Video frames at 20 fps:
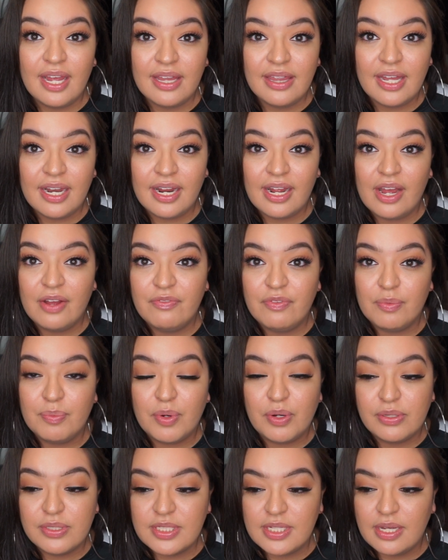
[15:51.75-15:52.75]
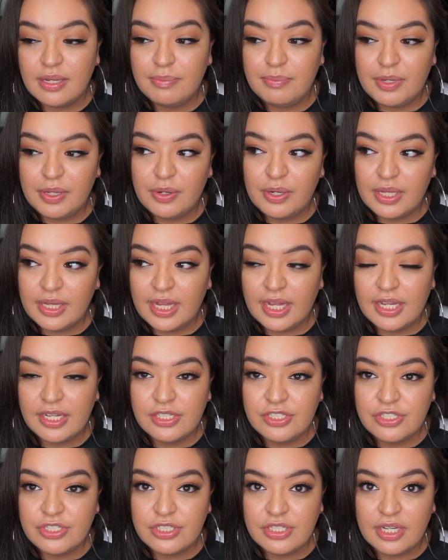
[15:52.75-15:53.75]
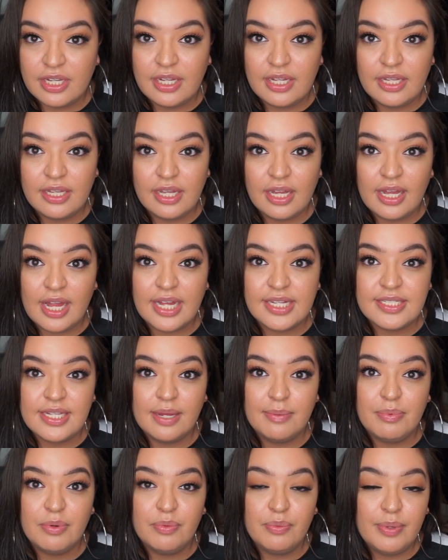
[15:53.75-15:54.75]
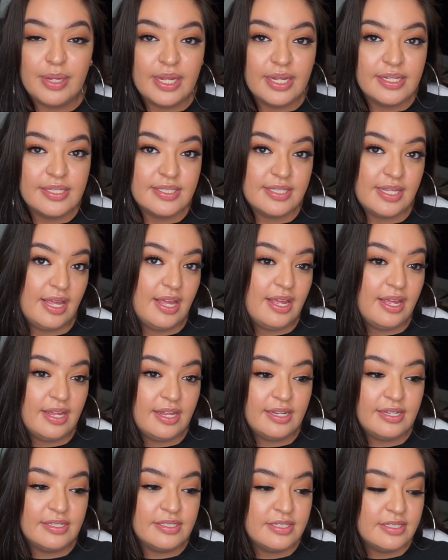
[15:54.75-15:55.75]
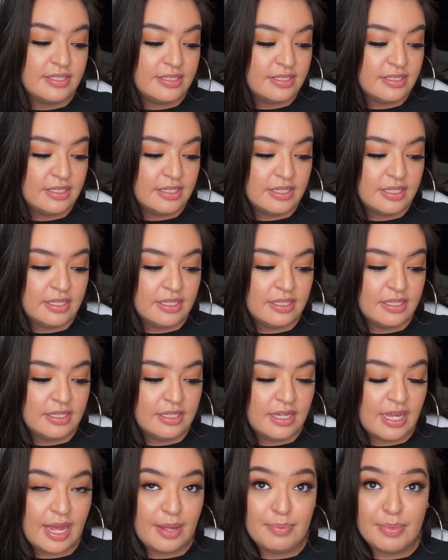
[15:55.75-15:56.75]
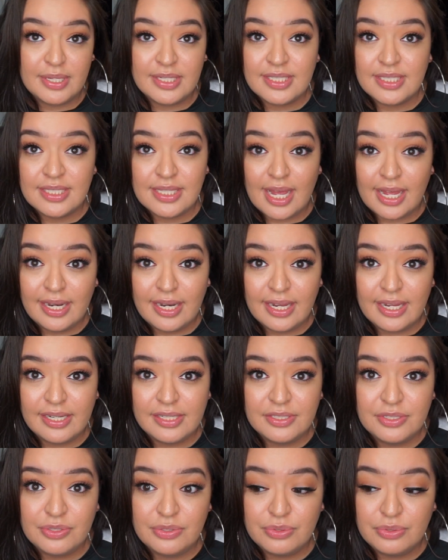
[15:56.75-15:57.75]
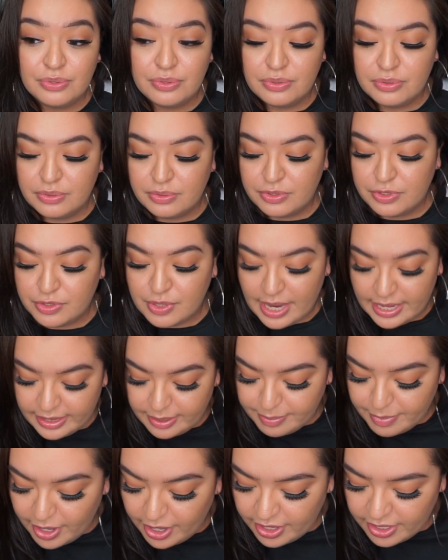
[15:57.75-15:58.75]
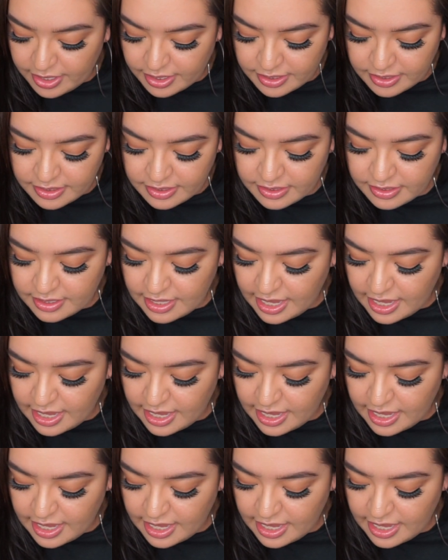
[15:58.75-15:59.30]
that I got from Ulta and Beautylish in the last couple weeks and I'm excited to try them all.